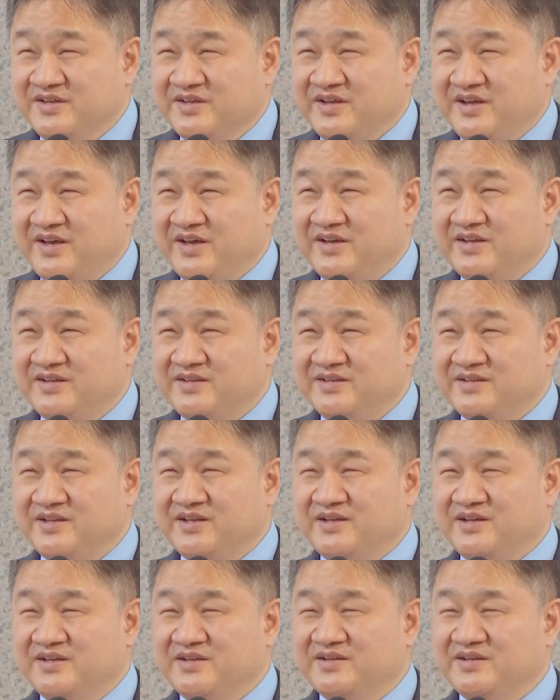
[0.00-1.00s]
And
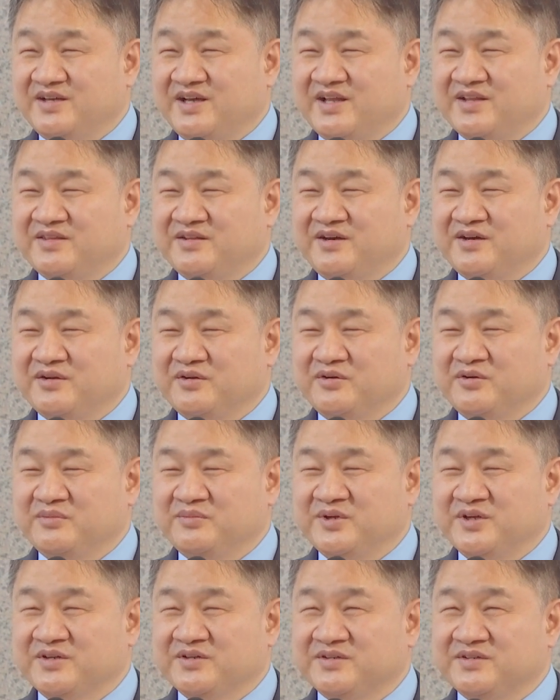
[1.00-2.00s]
I thought, oh
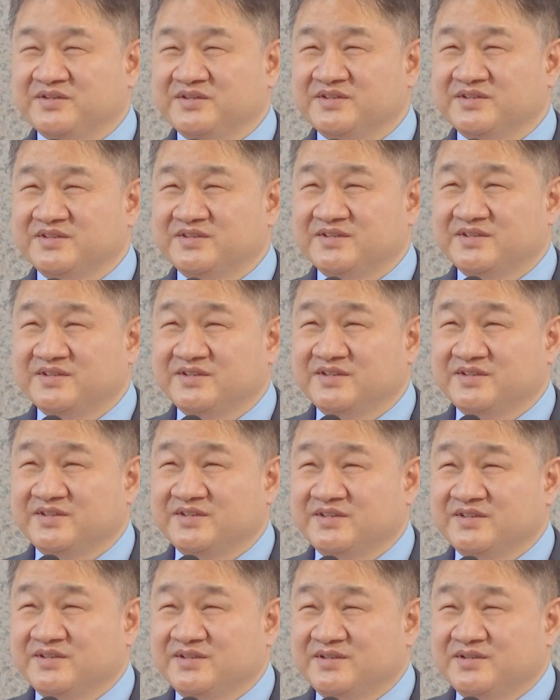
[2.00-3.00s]
my goodness,
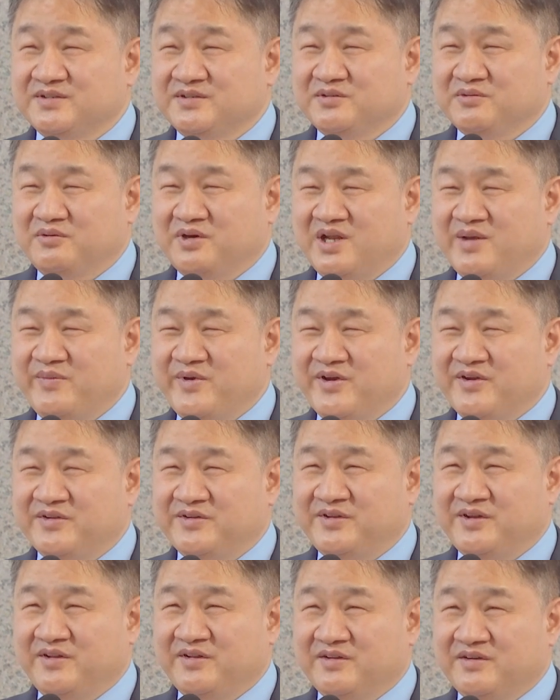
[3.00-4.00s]
what am I going to
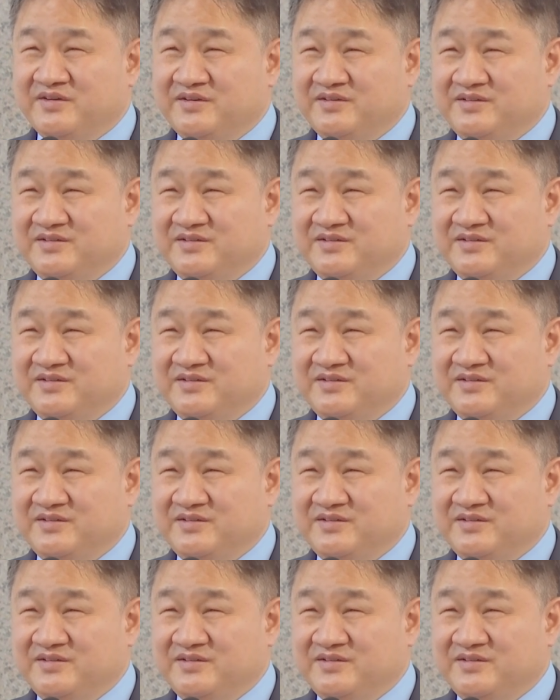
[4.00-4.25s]
tell her?